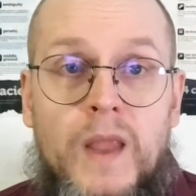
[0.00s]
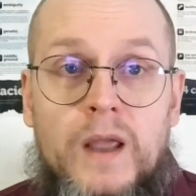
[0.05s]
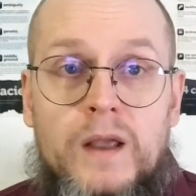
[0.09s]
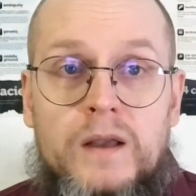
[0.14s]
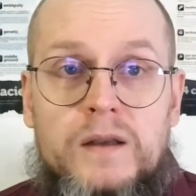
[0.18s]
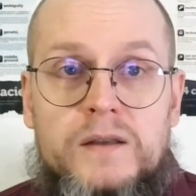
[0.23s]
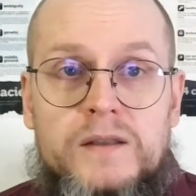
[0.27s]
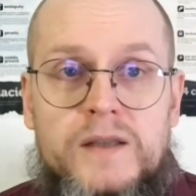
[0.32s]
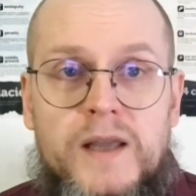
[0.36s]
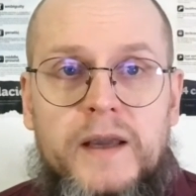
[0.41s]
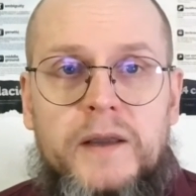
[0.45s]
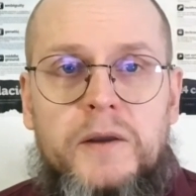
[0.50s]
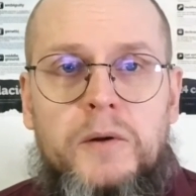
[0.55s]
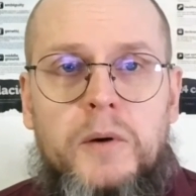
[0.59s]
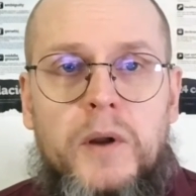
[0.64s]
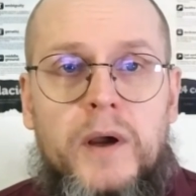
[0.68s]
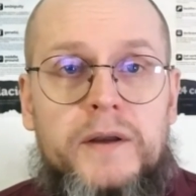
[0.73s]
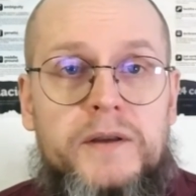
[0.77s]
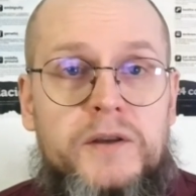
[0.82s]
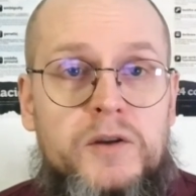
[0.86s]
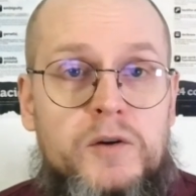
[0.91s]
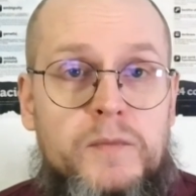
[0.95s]
Secular
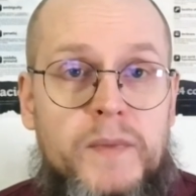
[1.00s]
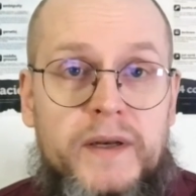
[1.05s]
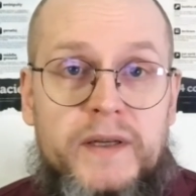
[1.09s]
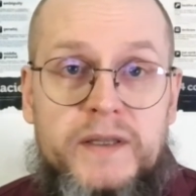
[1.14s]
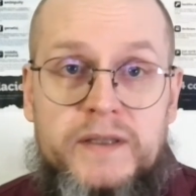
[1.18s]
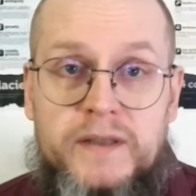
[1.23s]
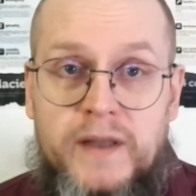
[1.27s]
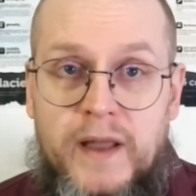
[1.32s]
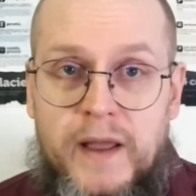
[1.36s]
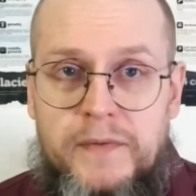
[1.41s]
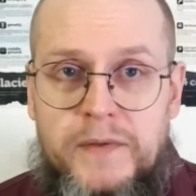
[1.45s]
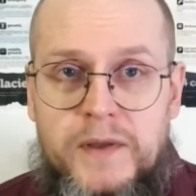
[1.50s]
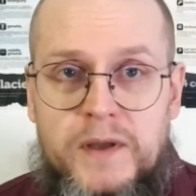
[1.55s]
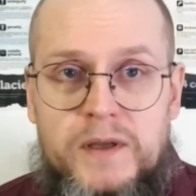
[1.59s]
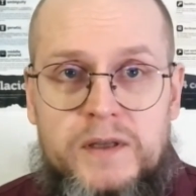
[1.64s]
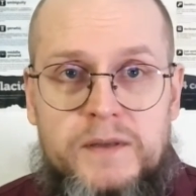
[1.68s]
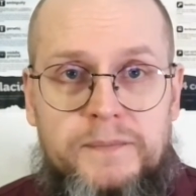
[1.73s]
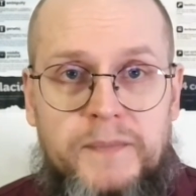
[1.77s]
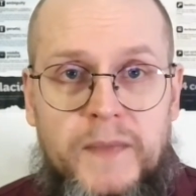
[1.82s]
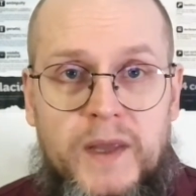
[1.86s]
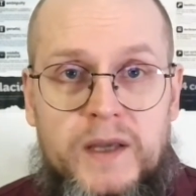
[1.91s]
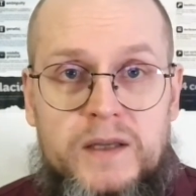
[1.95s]
humanist ethics,
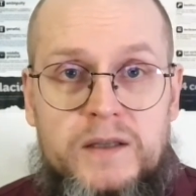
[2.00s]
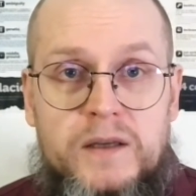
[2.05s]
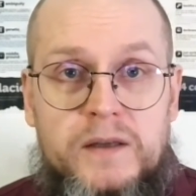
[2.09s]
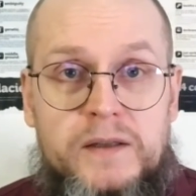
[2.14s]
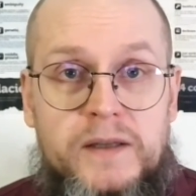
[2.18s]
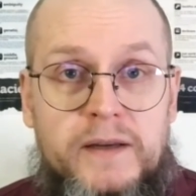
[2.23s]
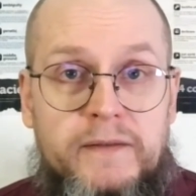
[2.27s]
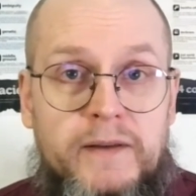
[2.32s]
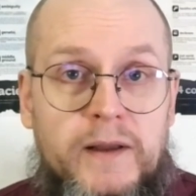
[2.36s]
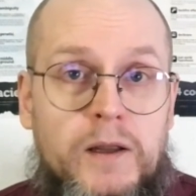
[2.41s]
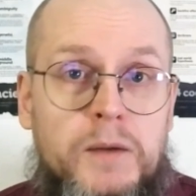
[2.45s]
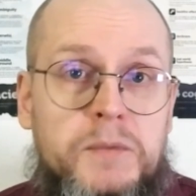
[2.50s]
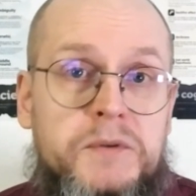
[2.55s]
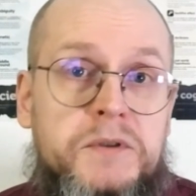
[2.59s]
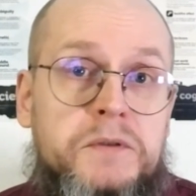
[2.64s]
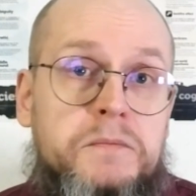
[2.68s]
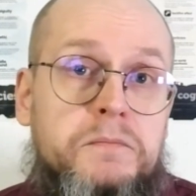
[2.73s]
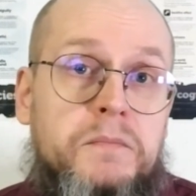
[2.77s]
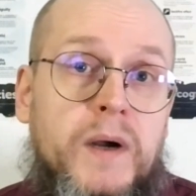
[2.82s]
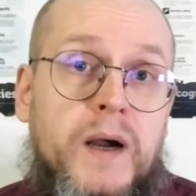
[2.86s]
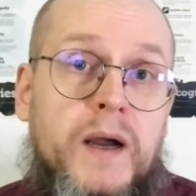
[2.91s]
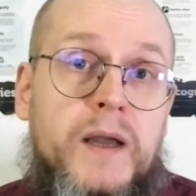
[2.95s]
as developed
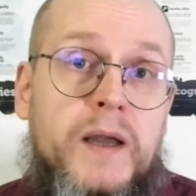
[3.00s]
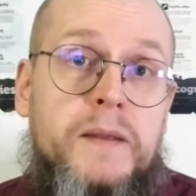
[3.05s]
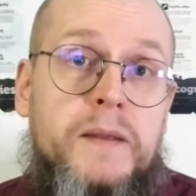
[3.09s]
by